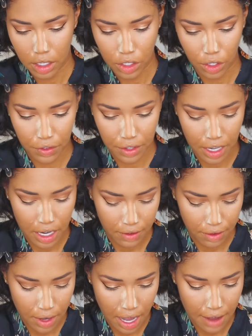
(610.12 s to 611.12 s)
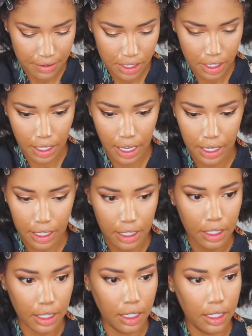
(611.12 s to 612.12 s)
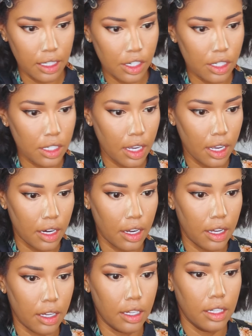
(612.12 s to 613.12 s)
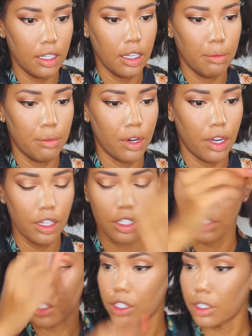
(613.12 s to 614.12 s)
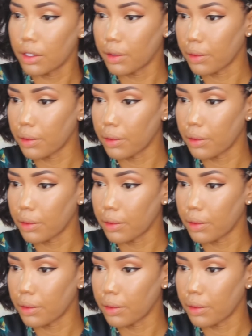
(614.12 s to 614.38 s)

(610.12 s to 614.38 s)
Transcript: Don't forget, if you have to like clean it, just get a clean brush.